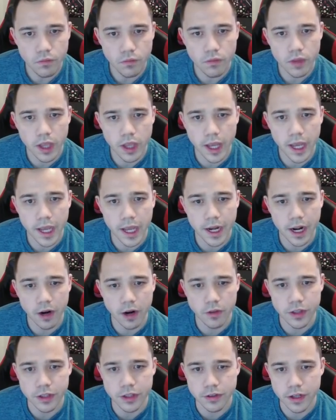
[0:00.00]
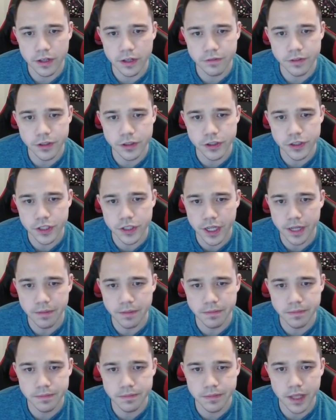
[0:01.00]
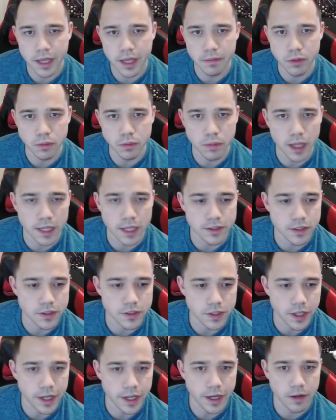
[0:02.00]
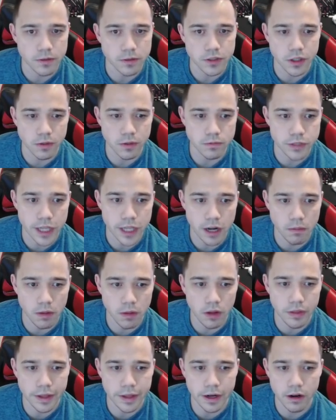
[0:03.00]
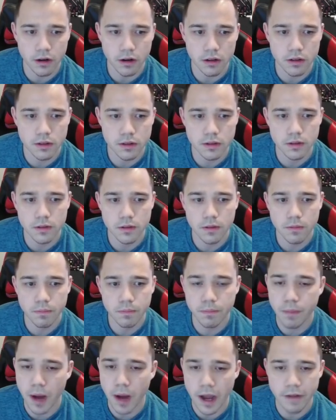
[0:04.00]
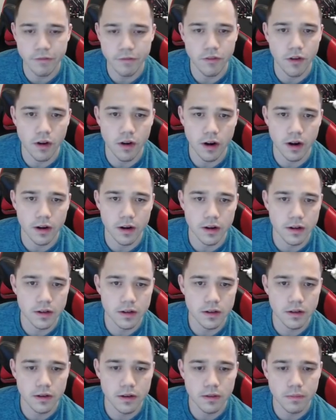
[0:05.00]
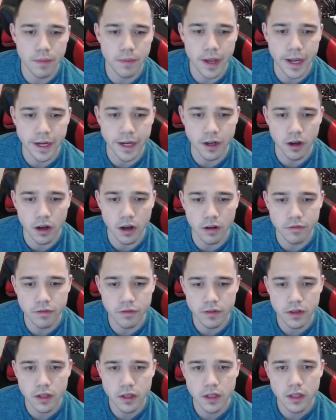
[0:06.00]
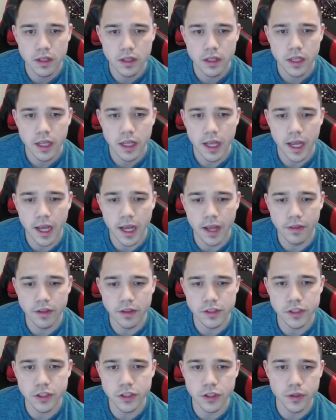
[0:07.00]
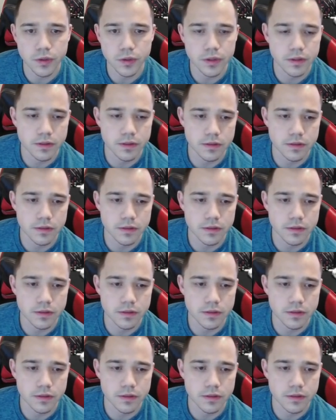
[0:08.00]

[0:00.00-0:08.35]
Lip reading: and I don't think they're at a future sight, and Moonblast doesn't KO, so Shadow Ball there by far paying off. And this Goon